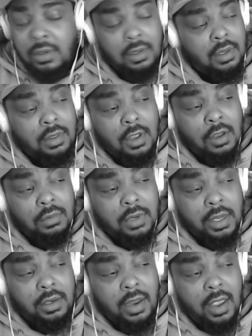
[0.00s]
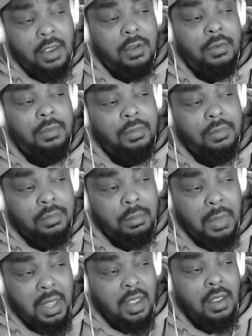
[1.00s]
I thought, like, damn,
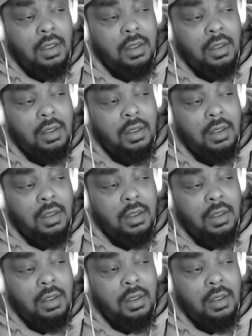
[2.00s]
me?